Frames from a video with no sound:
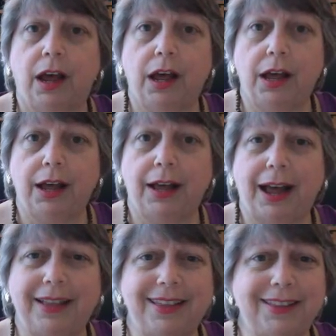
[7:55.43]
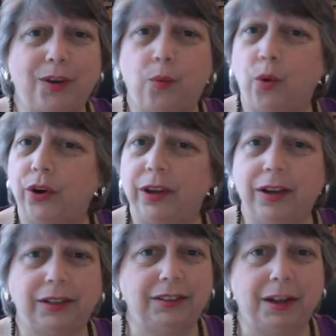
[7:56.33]
I think they're
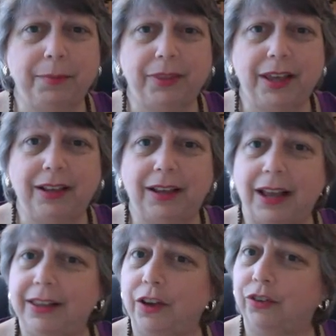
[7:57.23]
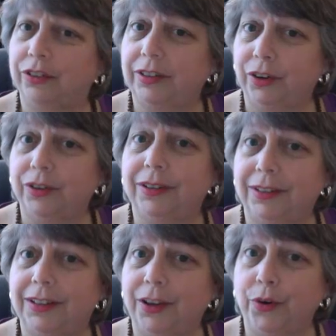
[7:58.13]
working on something, and
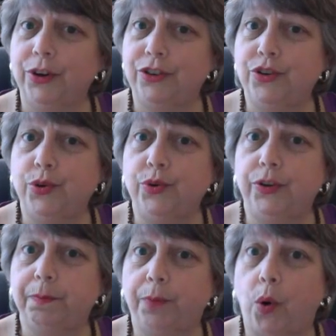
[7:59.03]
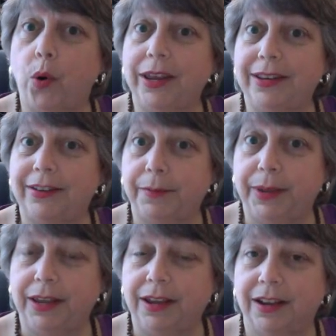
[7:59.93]
there is news poised to
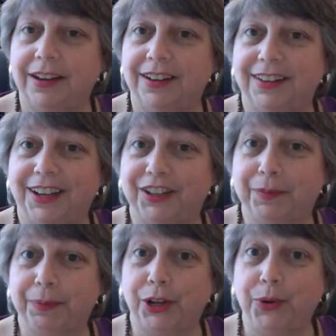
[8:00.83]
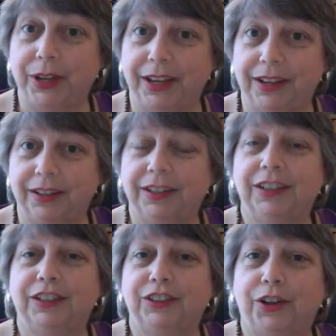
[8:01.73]
be exploding.
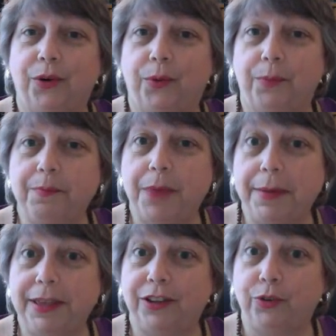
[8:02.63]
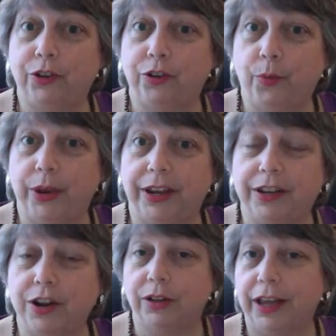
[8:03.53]
So maybe this is the week.
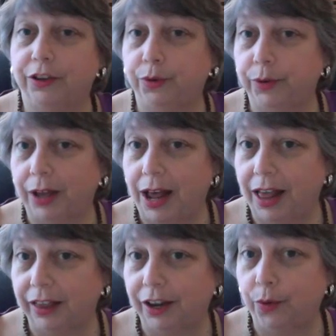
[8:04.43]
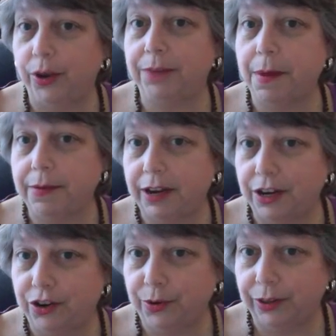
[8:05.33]
last week was a holiday week. Maybe they
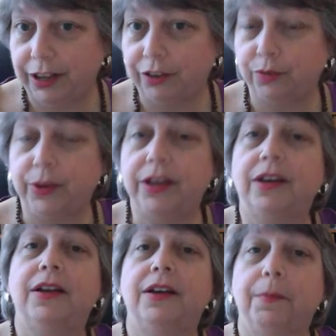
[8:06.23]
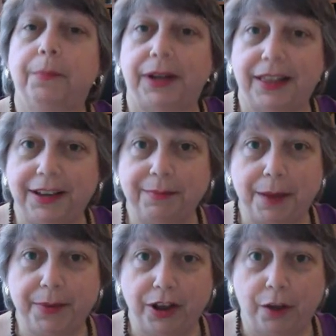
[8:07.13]
didn't do it last week, but I think it
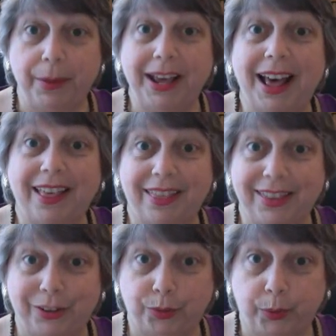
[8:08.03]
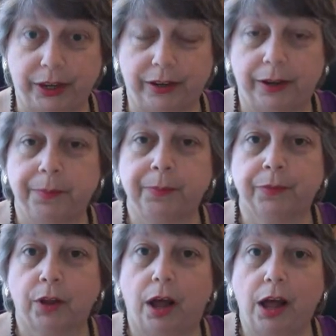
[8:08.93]
might be coming this week.
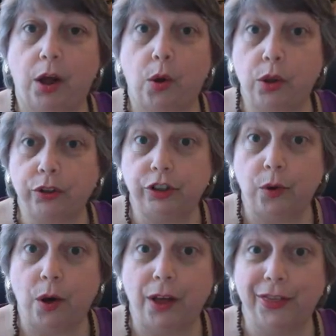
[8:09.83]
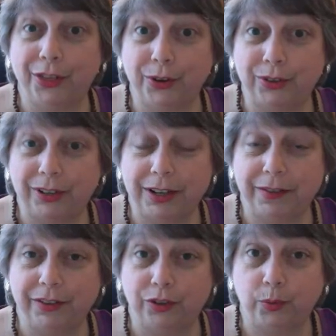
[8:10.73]
Also, on Thursday
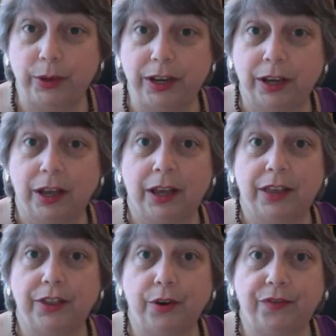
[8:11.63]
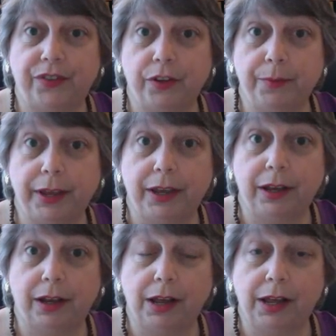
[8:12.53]
of this week, they're
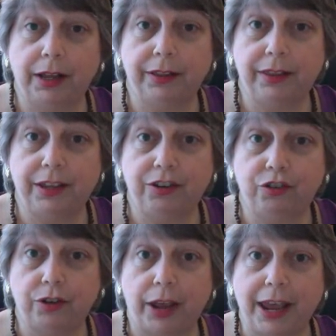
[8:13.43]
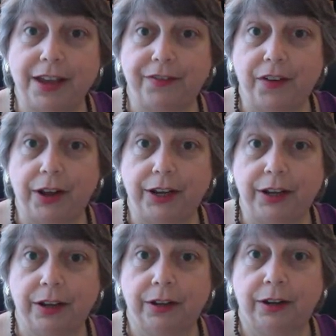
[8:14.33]
filming the
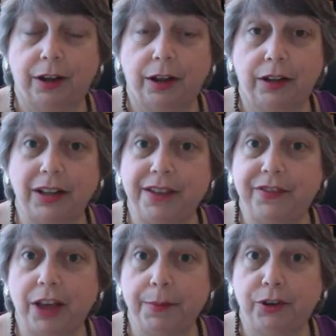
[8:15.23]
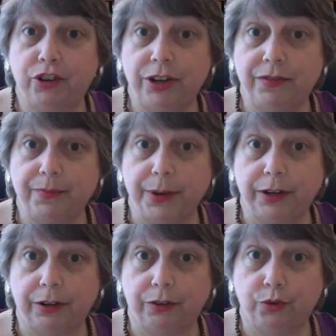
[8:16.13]
AFI Lifetime
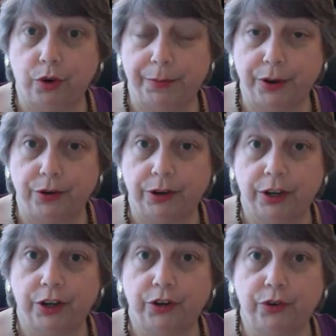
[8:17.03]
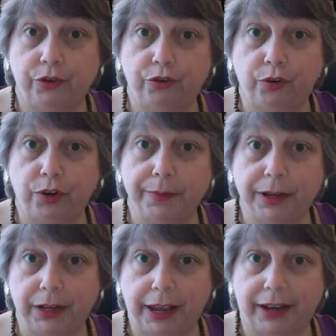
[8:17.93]
Achievement tribute to Shirley
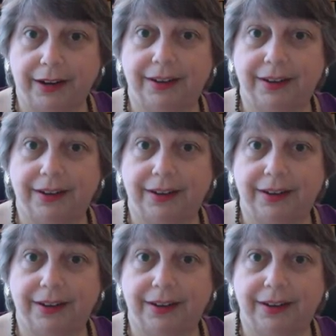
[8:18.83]
MacLaine.